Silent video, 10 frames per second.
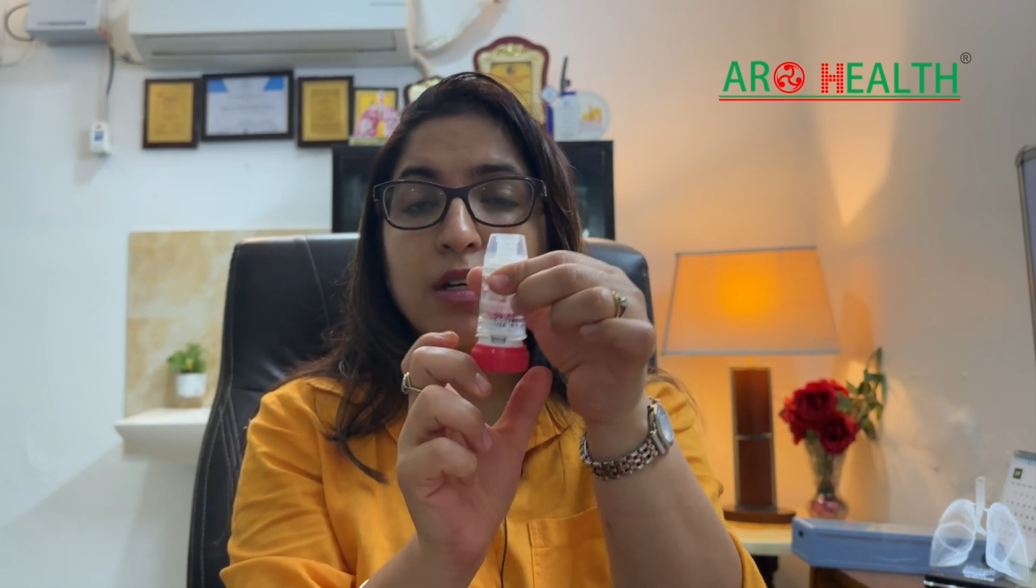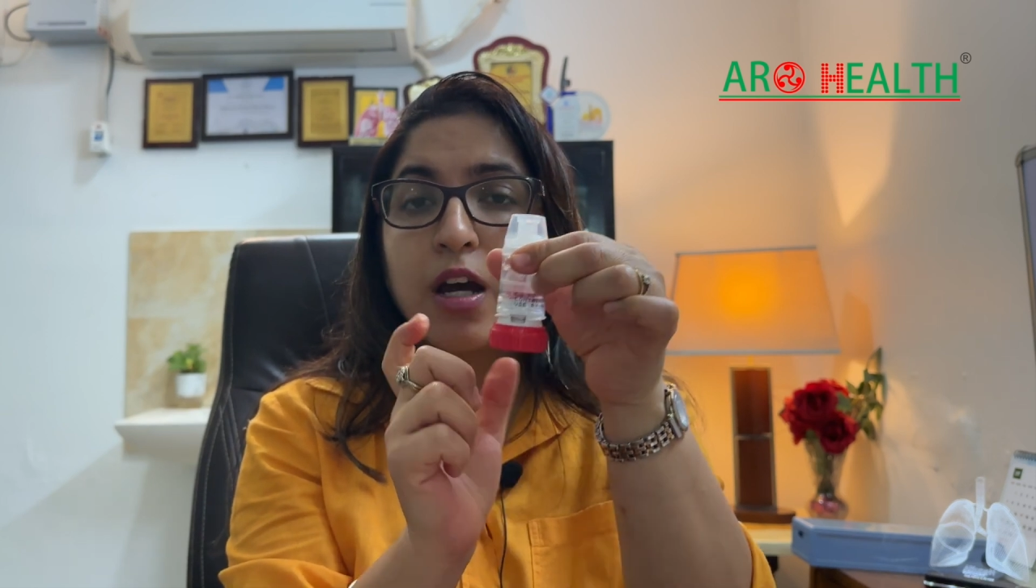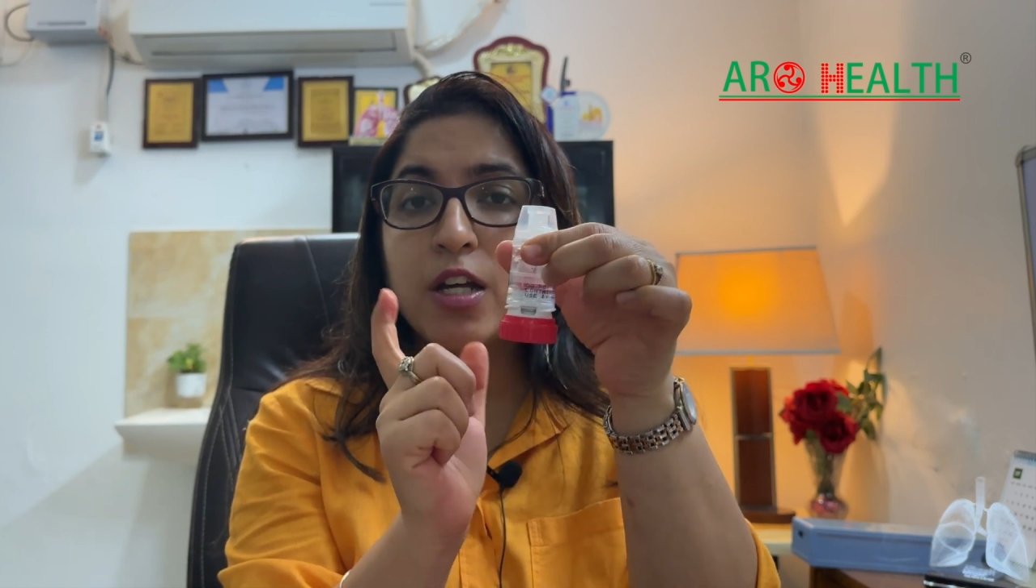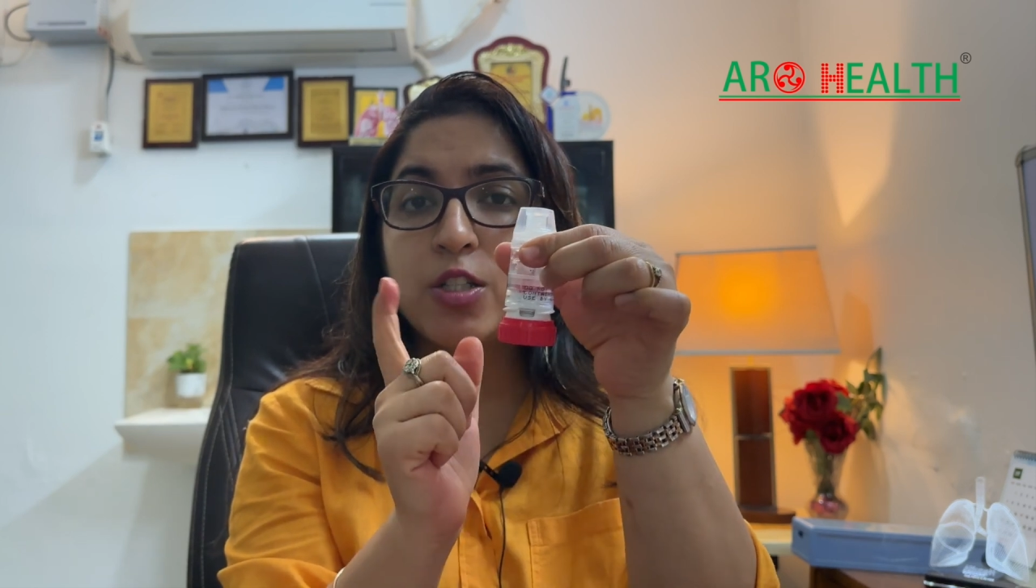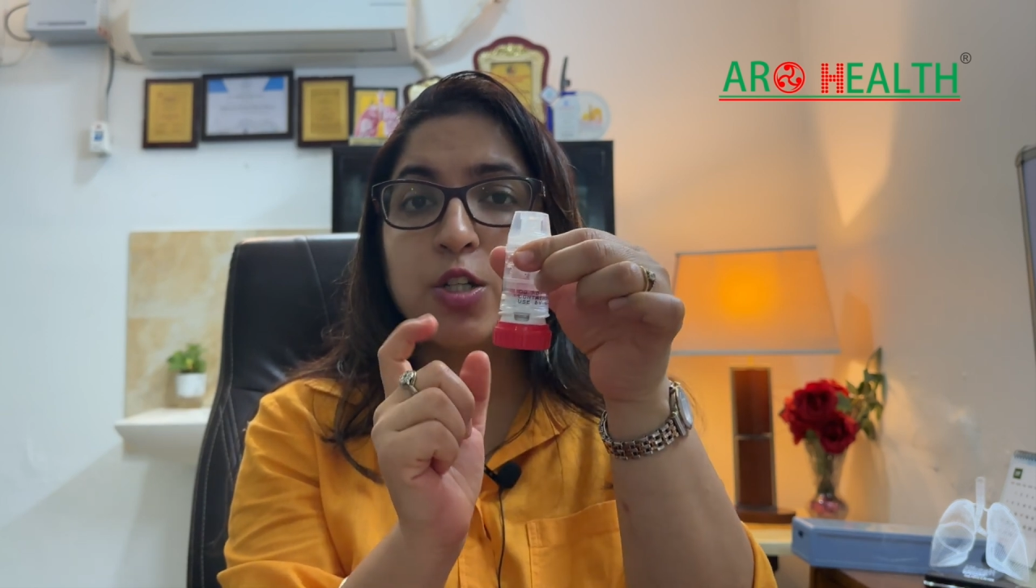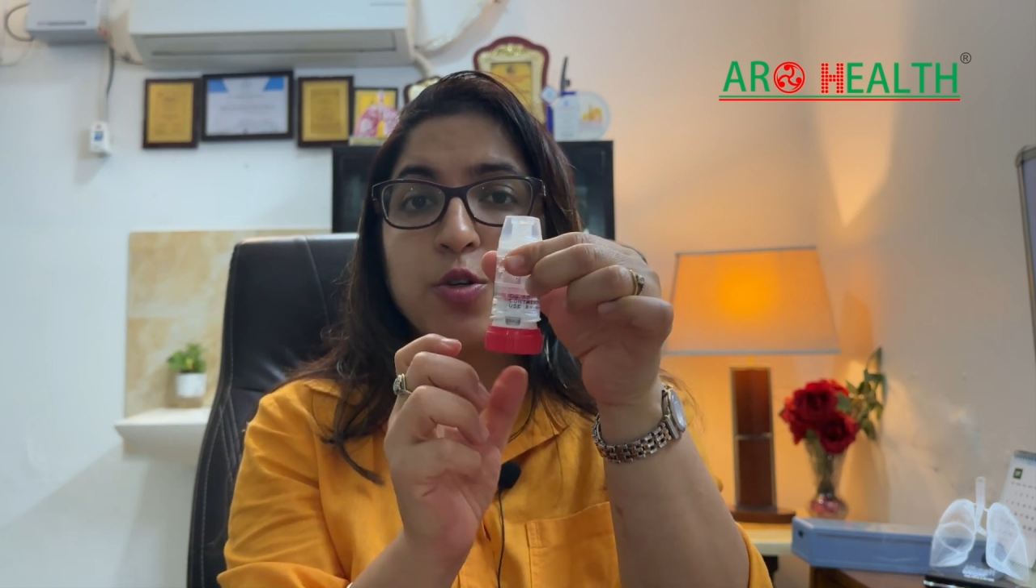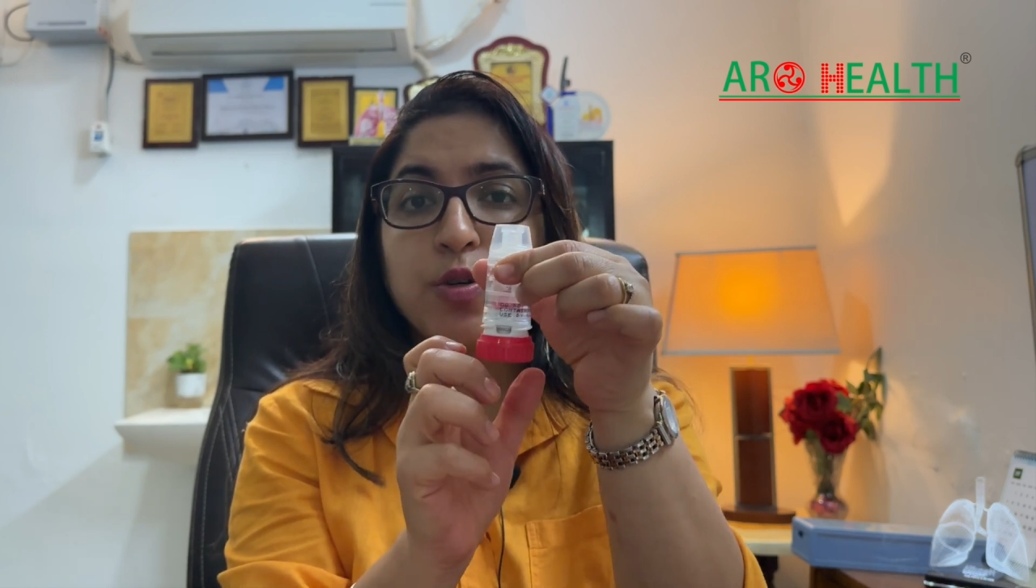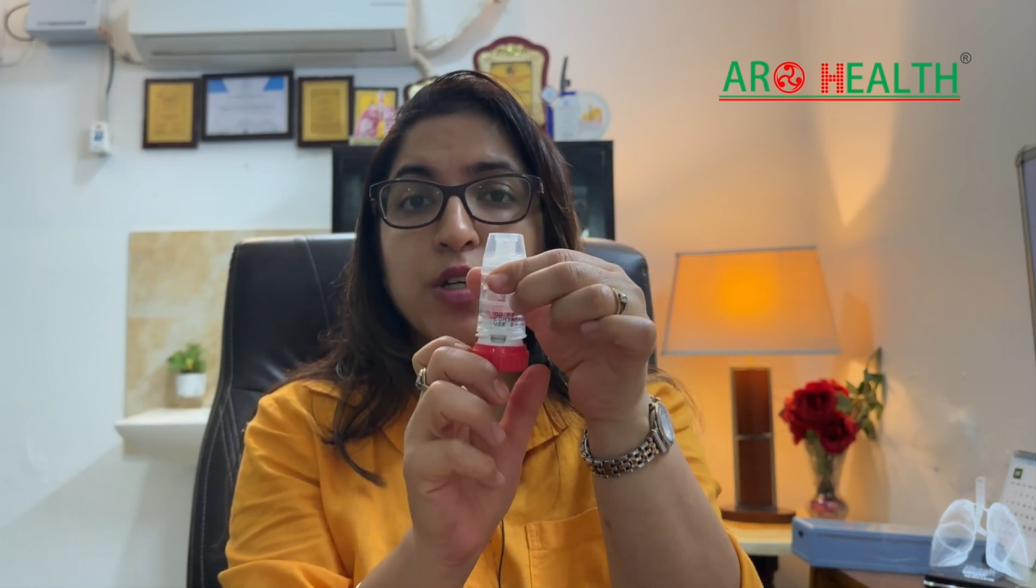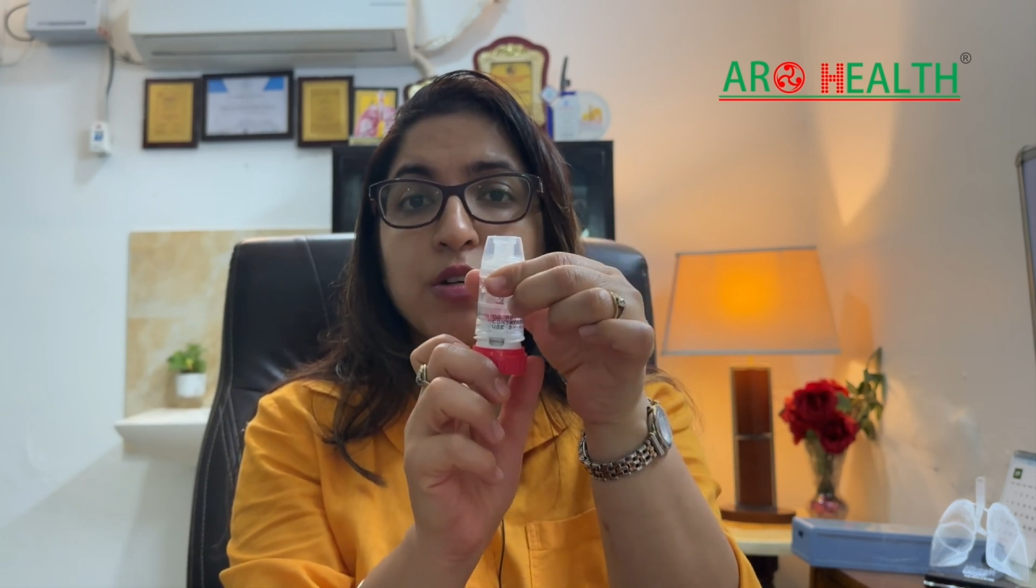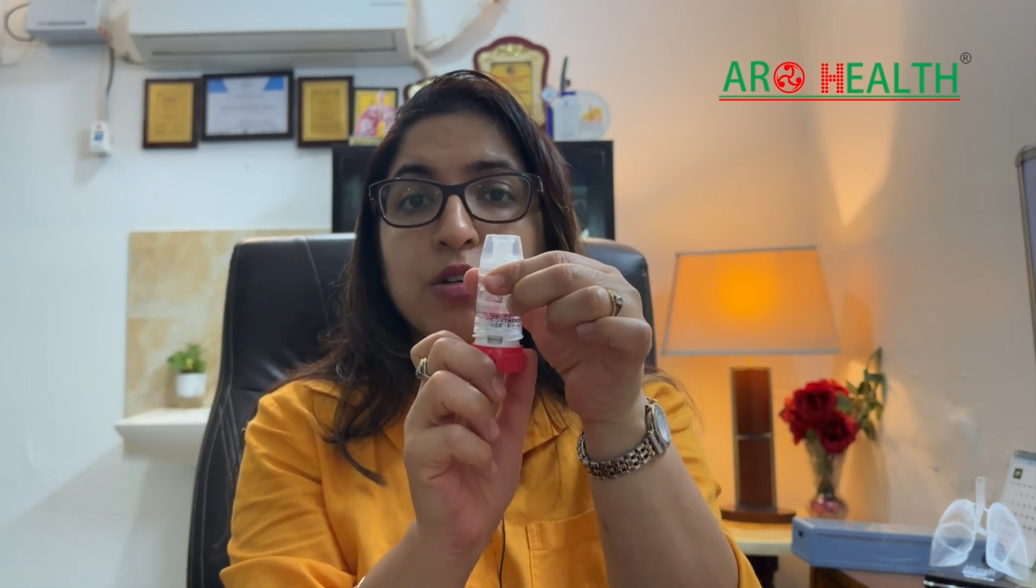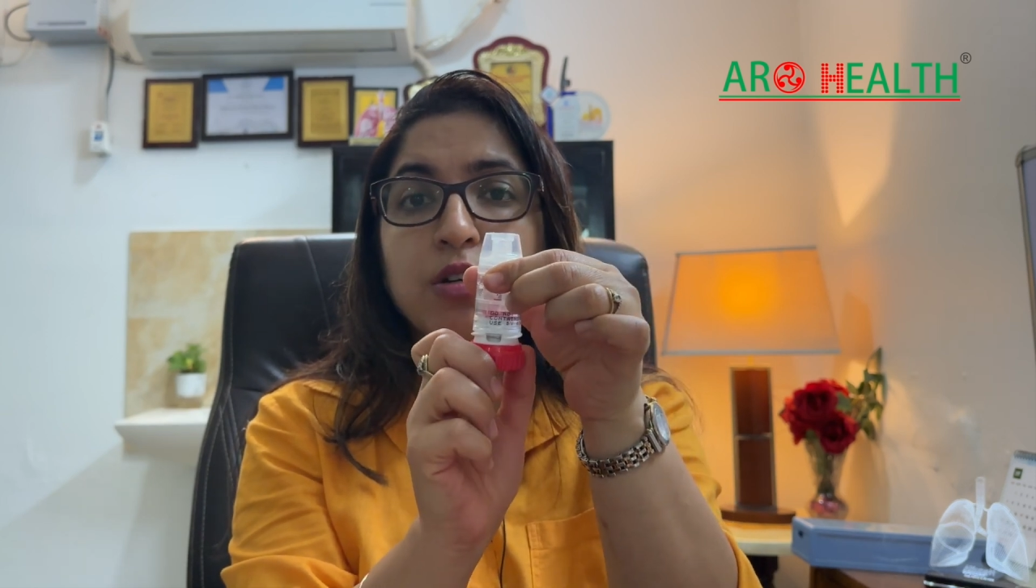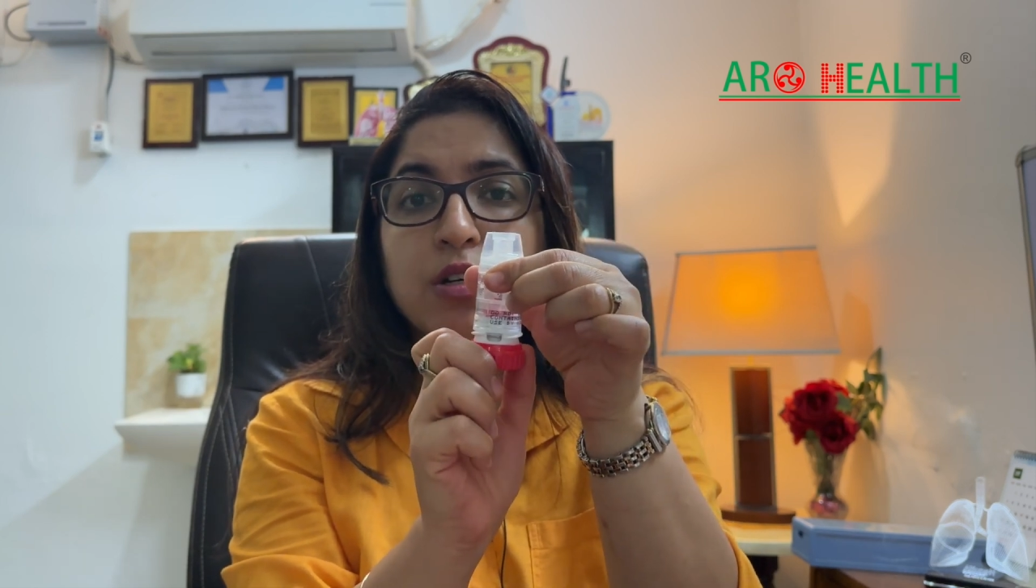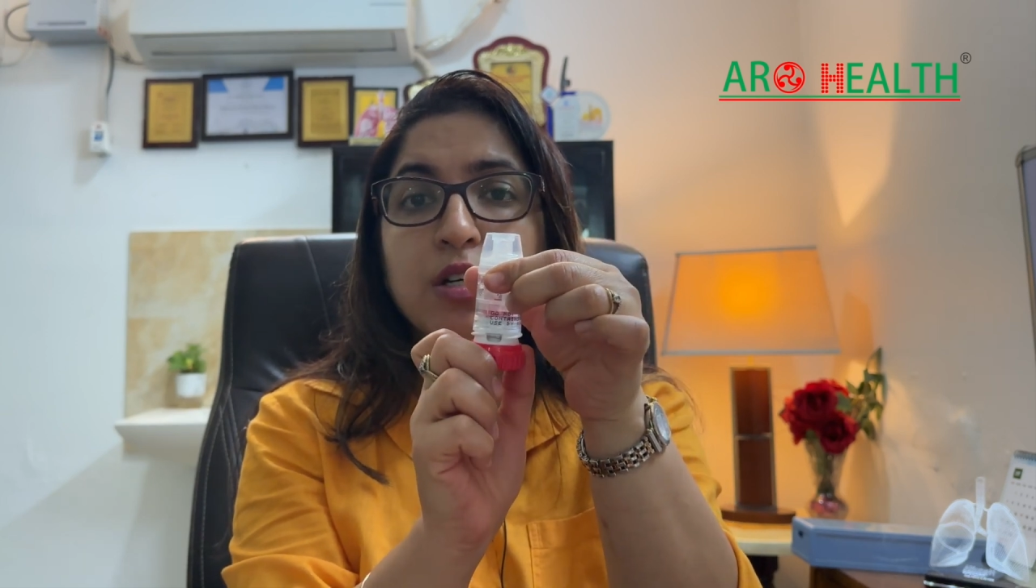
until you hear